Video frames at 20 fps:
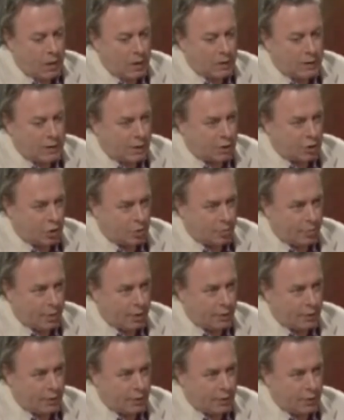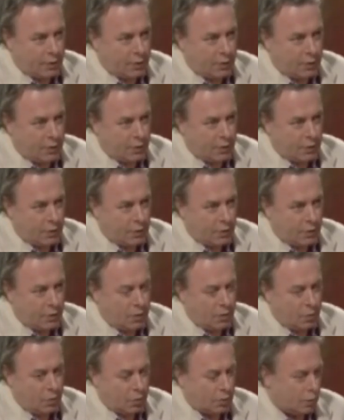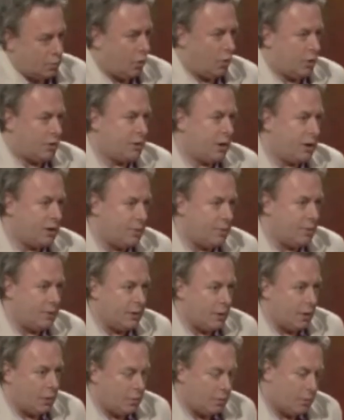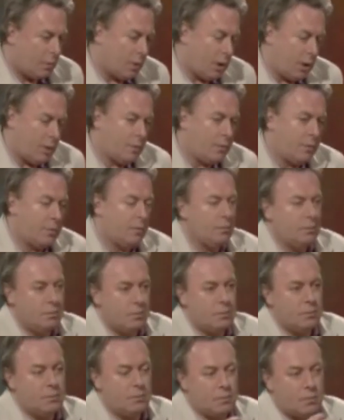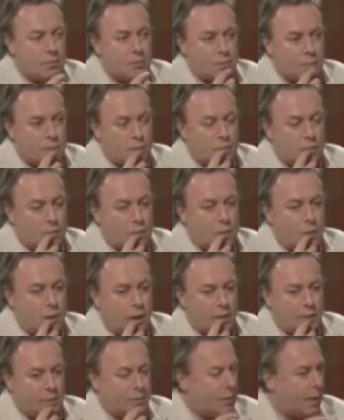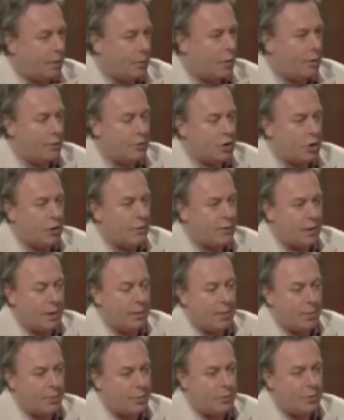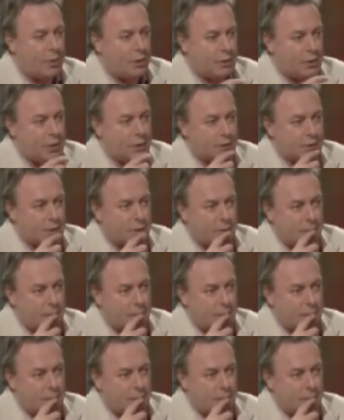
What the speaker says: sexual about it, or not ostensibly so? Well, I'm not even sure I've come up with the right answer.